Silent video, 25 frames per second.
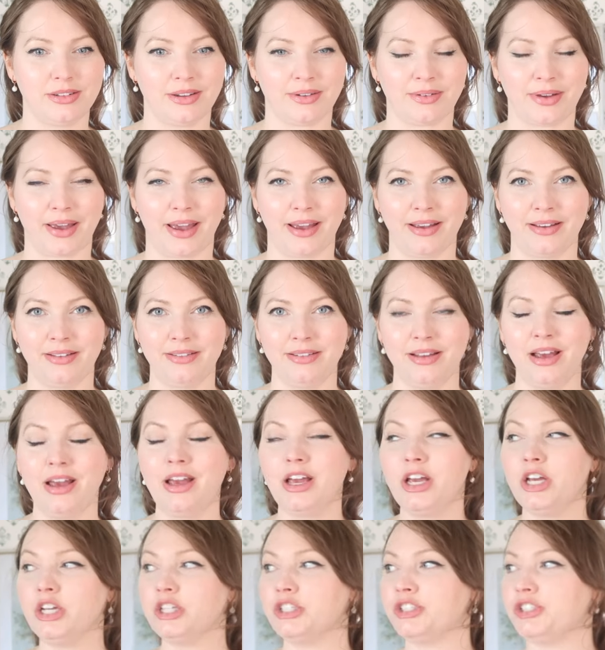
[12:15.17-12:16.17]
Okay,
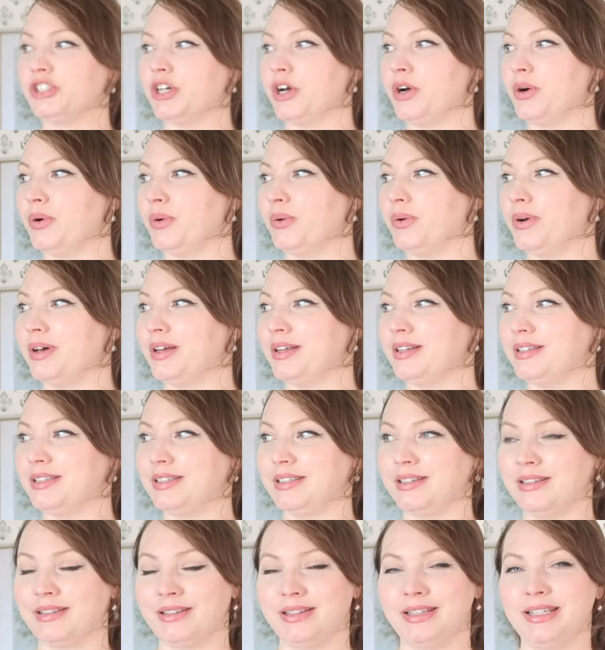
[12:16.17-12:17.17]
so
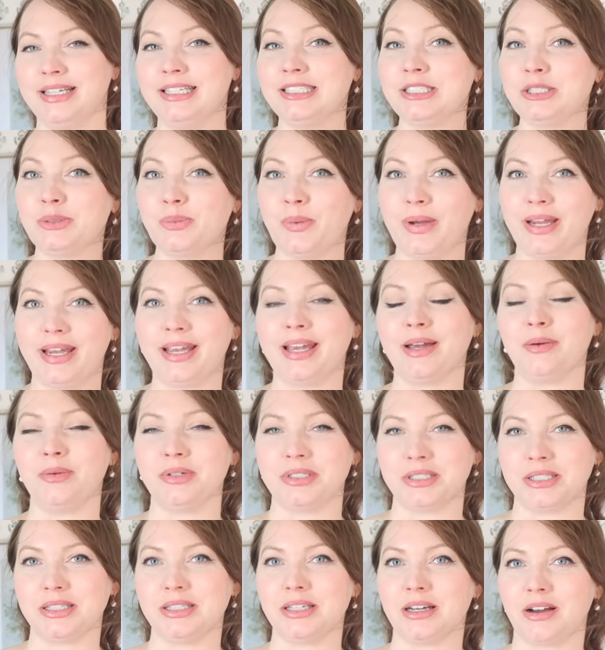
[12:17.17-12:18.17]
this week it
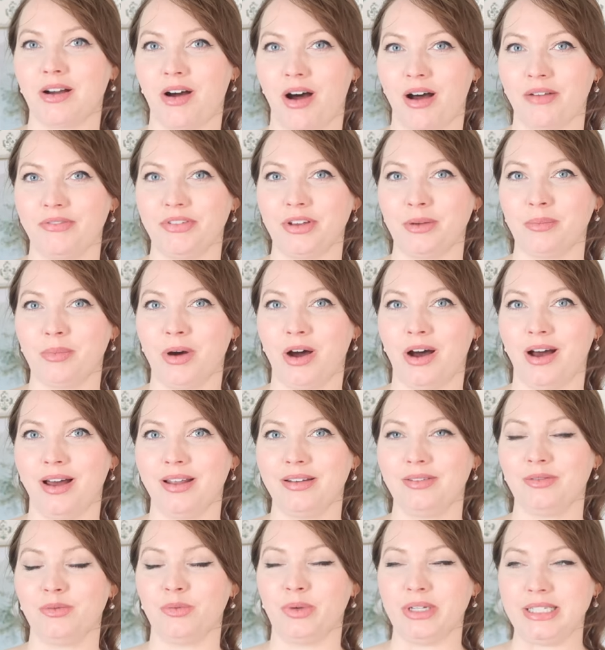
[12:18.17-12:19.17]
was the coffee
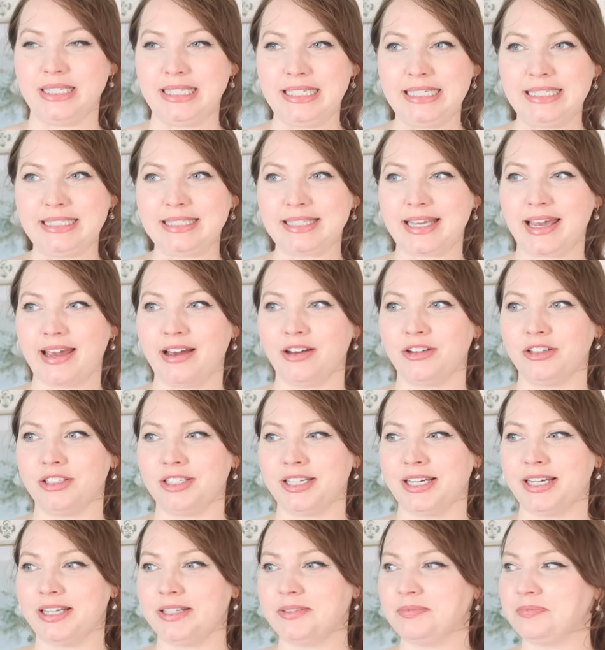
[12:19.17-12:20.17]
pot. We descaled
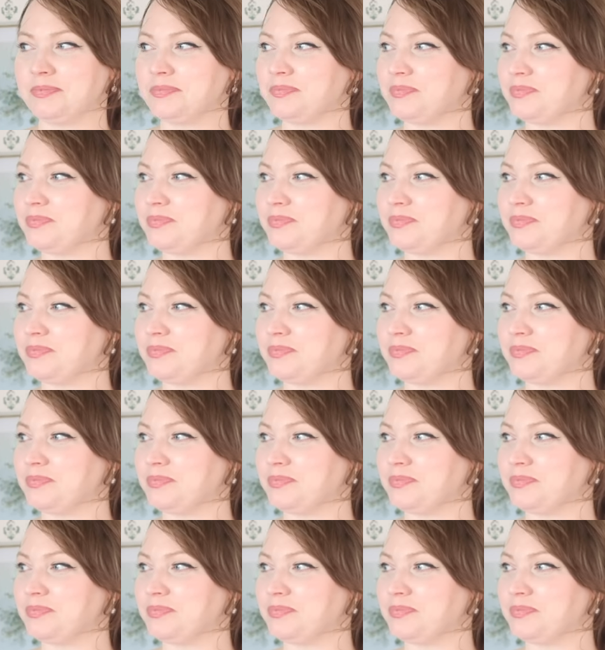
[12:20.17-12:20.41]
it,